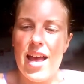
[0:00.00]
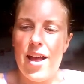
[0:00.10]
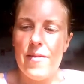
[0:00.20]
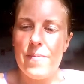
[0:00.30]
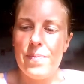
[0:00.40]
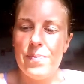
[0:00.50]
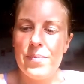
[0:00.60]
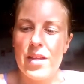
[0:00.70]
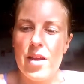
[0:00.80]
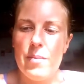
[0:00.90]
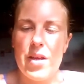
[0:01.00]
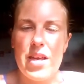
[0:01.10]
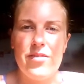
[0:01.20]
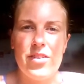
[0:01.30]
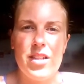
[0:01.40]

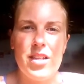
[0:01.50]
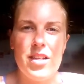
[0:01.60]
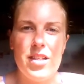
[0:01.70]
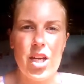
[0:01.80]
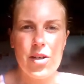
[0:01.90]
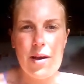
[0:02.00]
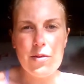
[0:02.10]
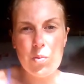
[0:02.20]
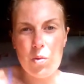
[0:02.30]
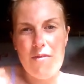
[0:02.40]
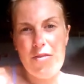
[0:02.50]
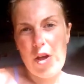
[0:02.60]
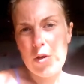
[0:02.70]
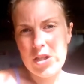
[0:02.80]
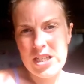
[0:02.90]
But even though I was one
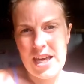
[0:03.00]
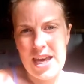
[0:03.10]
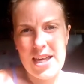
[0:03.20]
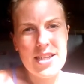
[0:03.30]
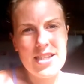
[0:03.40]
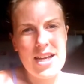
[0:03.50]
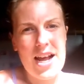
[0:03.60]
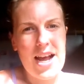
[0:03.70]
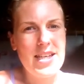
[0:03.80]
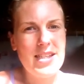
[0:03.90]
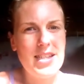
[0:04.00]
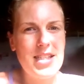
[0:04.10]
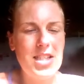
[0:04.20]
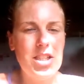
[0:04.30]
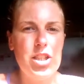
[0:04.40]
of those kids, I
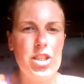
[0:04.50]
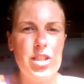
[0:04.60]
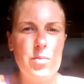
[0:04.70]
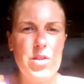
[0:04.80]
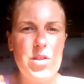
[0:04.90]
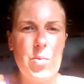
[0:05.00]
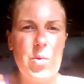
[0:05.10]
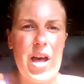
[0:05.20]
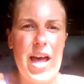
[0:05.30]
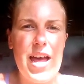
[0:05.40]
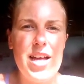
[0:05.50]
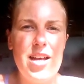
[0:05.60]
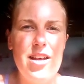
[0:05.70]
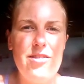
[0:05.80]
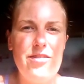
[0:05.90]
still was aware
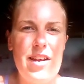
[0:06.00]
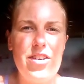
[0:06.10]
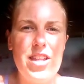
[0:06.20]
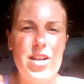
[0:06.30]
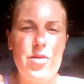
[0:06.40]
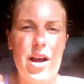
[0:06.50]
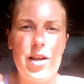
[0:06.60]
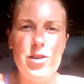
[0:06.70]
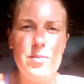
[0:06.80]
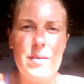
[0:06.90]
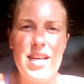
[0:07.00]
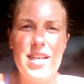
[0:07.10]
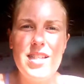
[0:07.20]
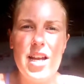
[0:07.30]
of everything around me.